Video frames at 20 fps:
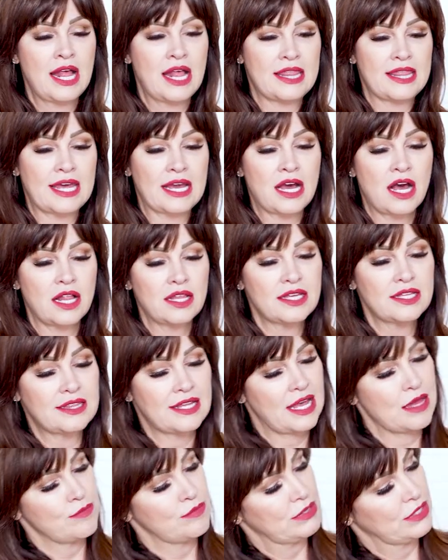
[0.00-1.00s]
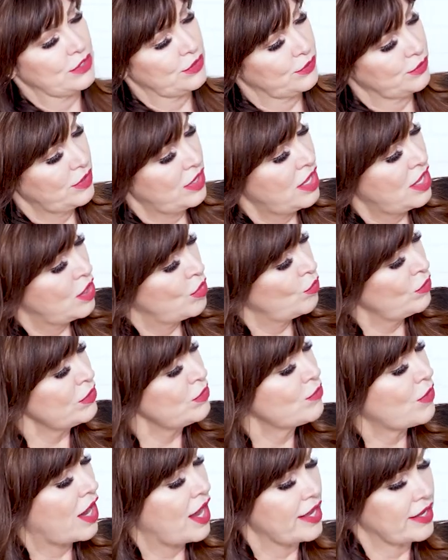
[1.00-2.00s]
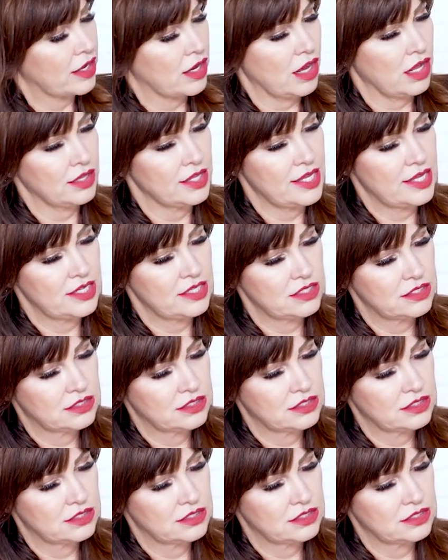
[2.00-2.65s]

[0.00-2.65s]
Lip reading: They call it light blue. What do I call it?